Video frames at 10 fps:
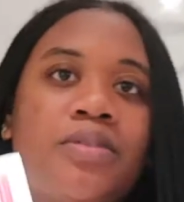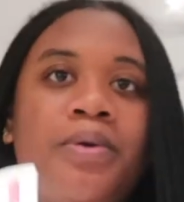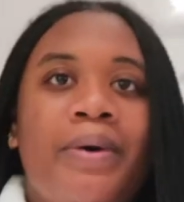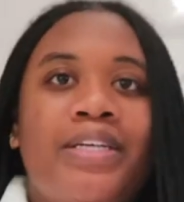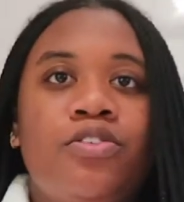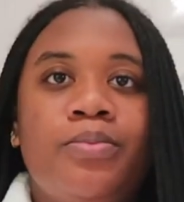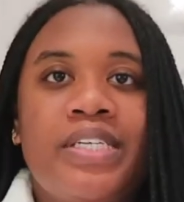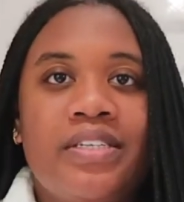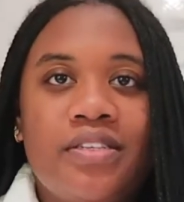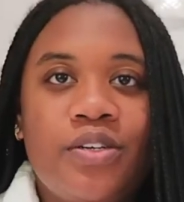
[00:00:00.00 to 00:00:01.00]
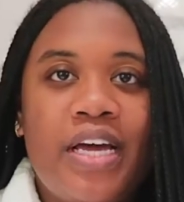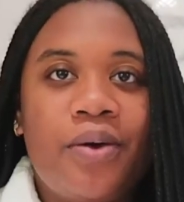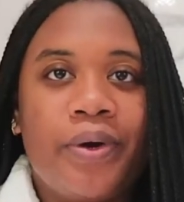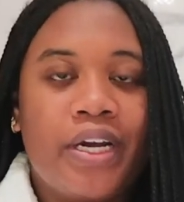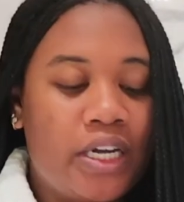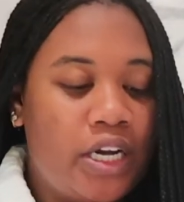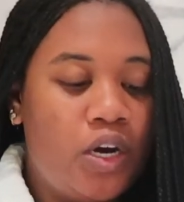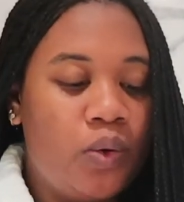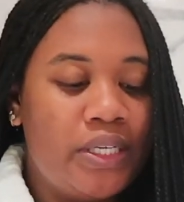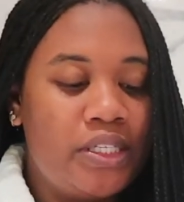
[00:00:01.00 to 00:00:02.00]
it's been about 2 minutes. So now we're gonna
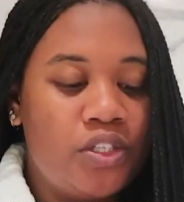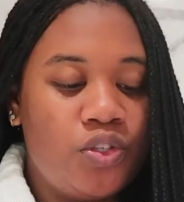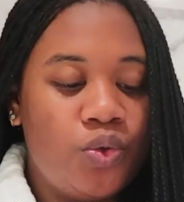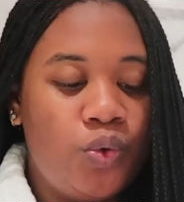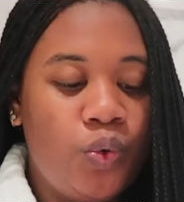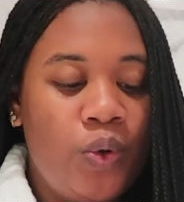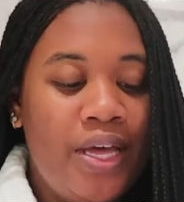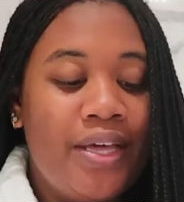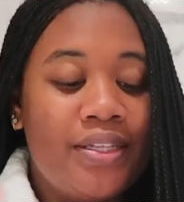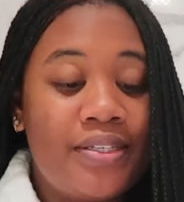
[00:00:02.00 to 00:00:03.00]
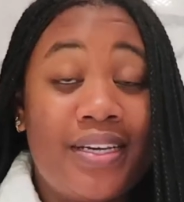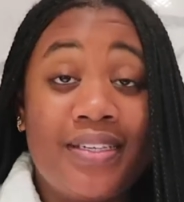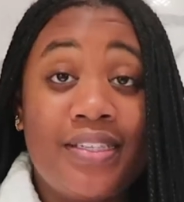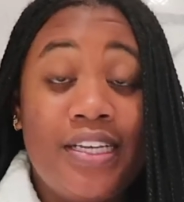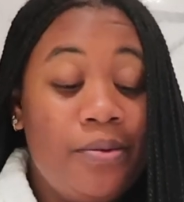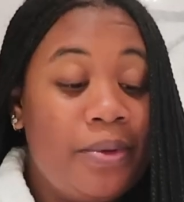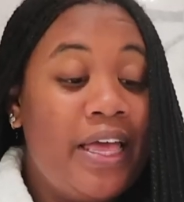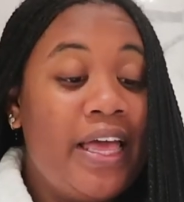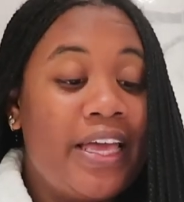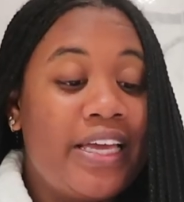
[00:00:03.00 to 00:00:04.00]
go into the second step,
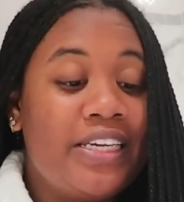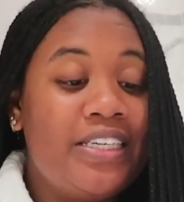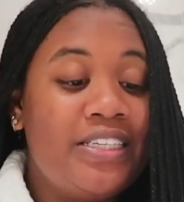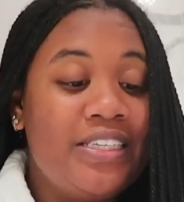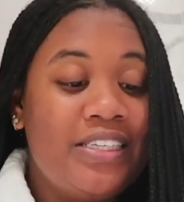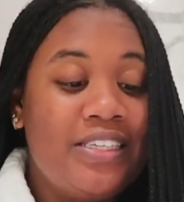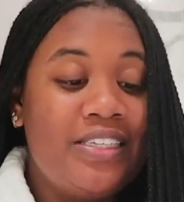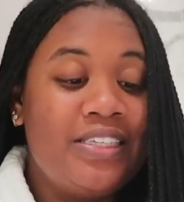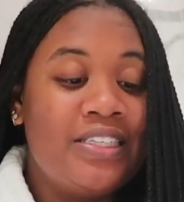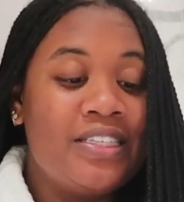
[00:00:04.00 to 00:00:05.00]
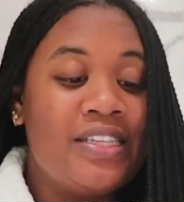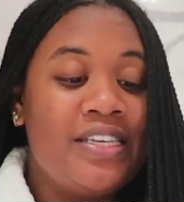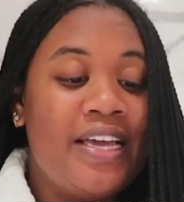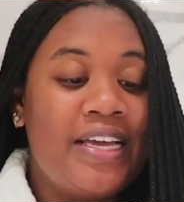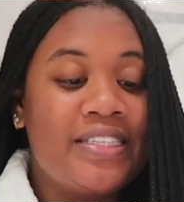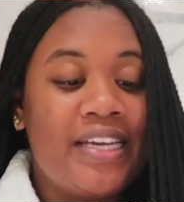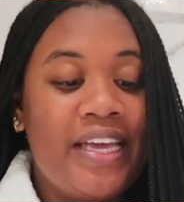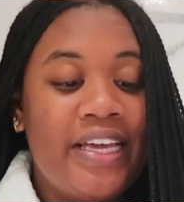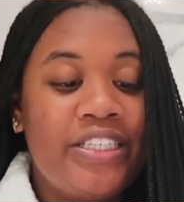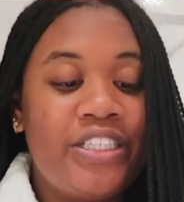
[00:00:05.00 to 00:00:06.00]
and it is the
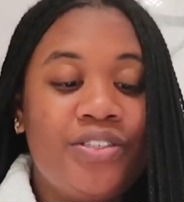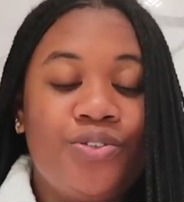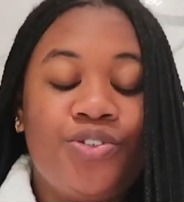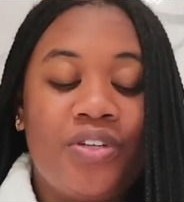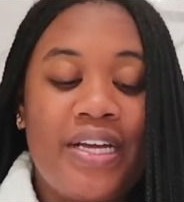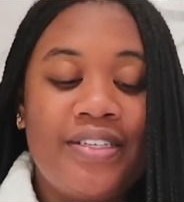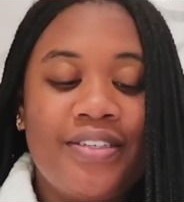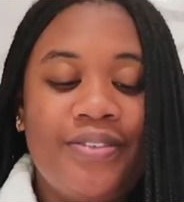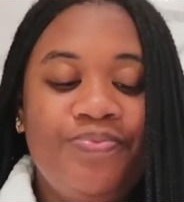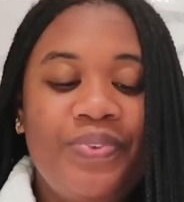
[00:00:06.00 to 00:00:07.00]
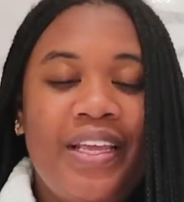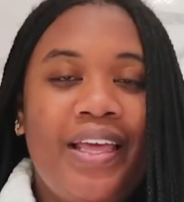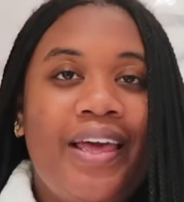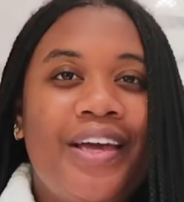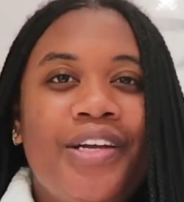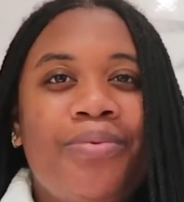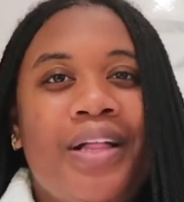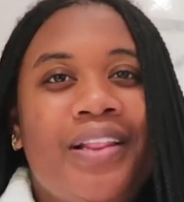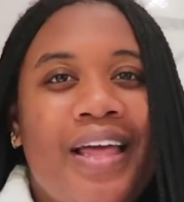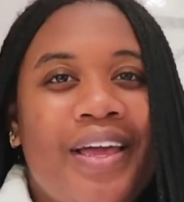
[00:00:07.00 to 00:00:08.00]
anti-aging neutralizer. And you're
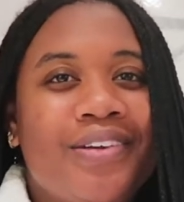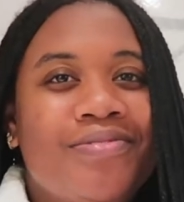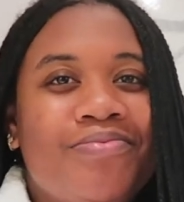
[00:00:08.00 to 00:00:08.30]
probably like,